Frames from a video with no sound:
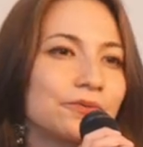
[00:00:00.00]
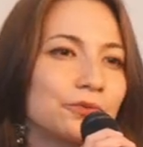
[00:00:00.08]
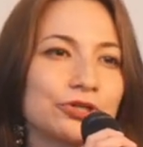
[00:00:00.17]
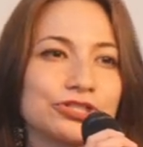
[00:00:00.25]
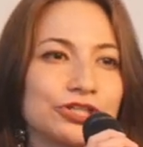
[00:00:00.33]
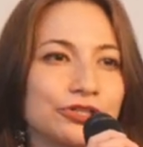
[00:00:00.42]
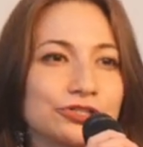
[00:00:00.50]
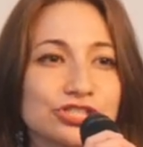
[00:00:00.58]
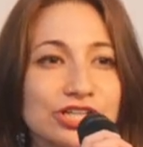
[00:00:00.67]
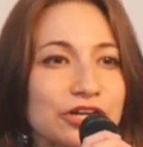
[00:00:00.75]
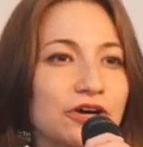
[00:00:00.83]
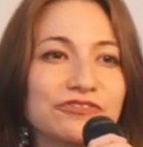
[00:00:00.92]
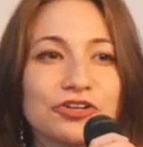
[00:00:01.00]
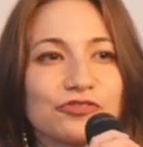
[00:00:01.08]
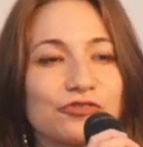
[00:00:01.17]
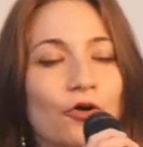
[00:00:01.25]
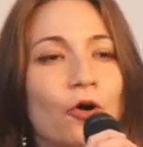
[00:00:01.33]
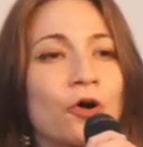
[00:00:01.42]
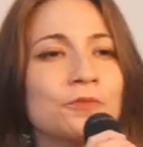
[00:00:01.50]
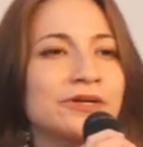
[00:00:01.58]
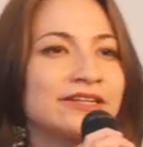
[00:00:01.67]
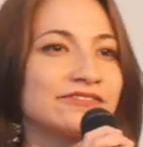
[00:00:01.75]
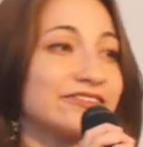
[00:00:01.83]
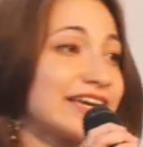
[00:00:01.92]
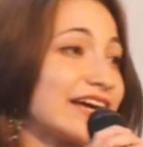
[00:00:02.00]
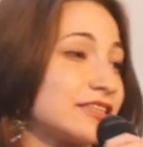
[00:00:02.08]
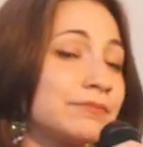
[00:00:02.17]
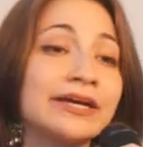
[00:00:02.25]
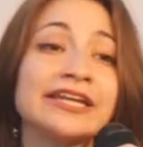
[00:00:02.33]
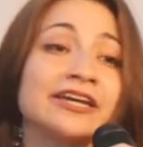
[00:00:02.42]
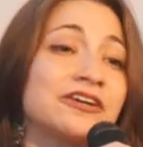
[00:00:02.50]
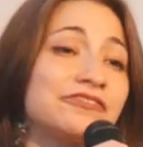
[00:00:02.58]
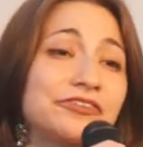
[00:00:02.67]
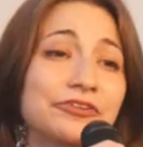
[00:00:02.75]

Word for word: Would you shed off your form and forget the meaning of